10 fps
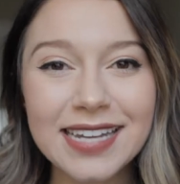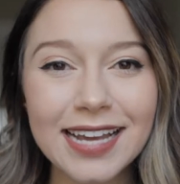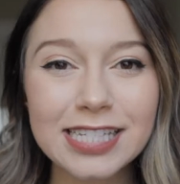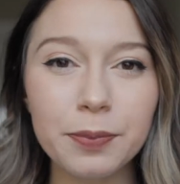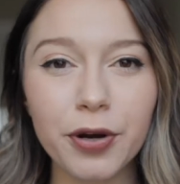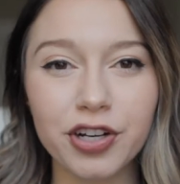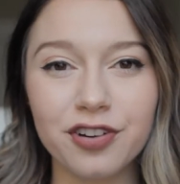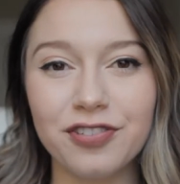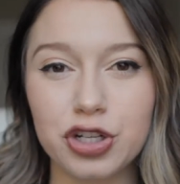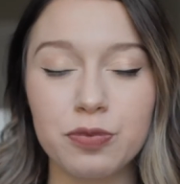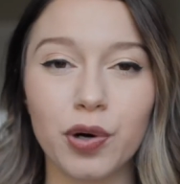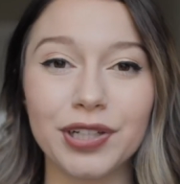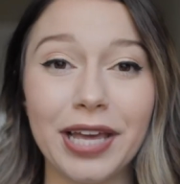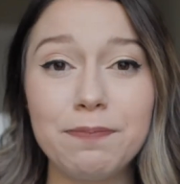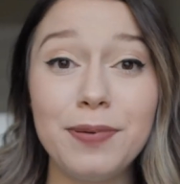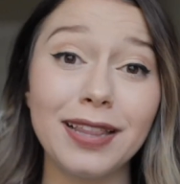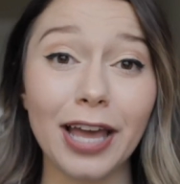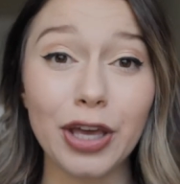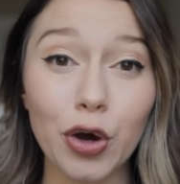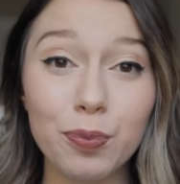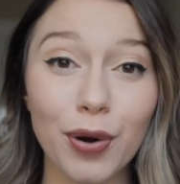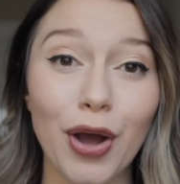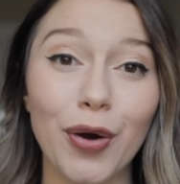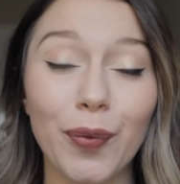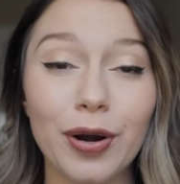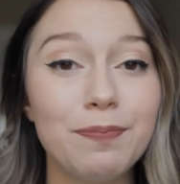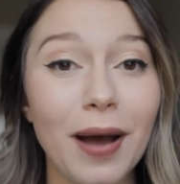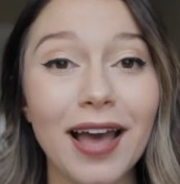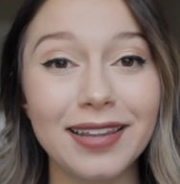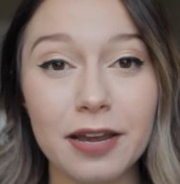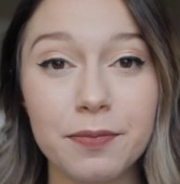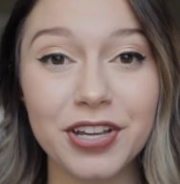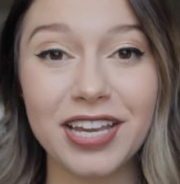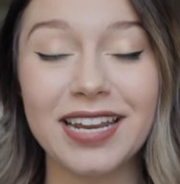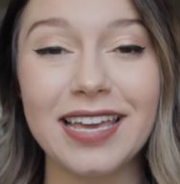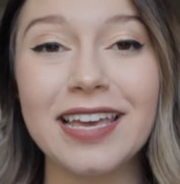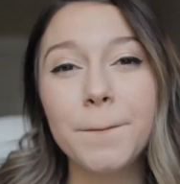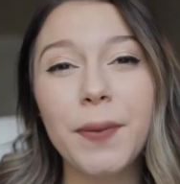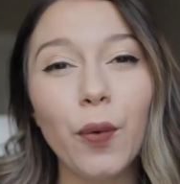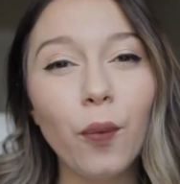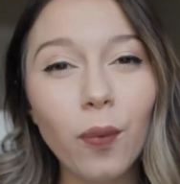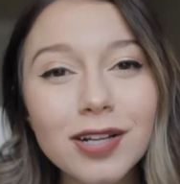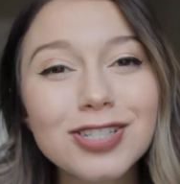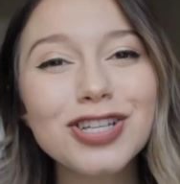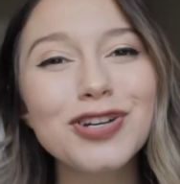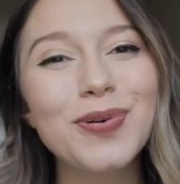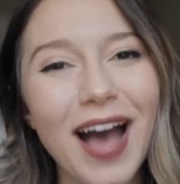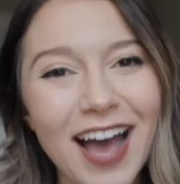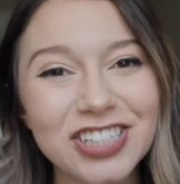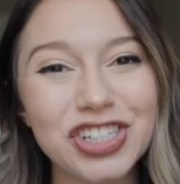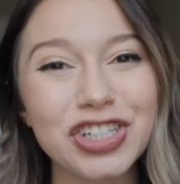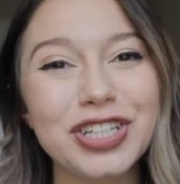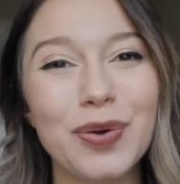nice to put on your vision board, like be like Oprah or buy a Lamborghini, but what do you actually